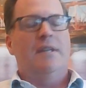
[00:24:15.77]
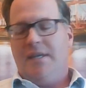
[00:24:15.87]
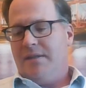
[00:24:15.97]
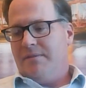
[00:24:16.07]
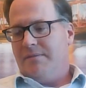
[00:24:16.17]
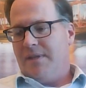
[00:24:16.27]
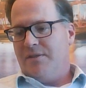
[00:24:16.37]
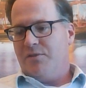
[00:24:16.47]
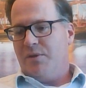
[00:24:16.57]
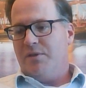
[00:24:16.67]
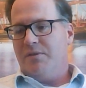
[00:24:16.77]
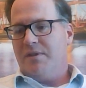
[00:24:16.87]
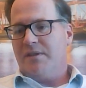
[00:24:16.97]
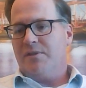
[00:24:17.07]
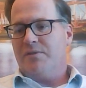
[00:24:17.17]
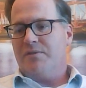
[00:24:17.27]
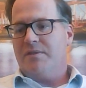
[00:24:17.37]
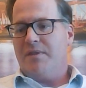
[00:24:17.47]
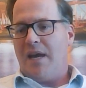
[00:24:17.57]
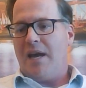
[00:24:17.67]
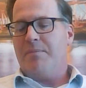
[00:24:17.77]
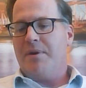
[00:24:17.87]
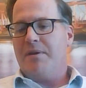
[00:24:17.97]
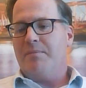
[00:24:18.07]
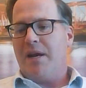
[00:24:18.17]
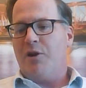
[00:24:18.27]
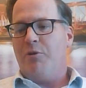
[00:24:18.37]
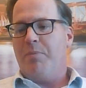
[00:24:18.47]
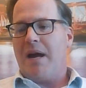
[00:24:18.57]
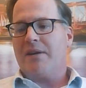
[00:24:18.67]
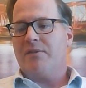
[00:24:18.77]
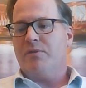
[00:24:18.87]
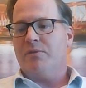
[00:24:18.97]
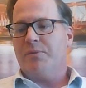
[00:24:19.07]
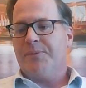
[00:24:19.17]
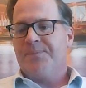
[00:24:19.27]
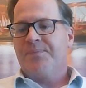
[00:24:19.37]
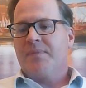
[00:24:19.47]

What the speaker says: And so I do think there's that, but I go back to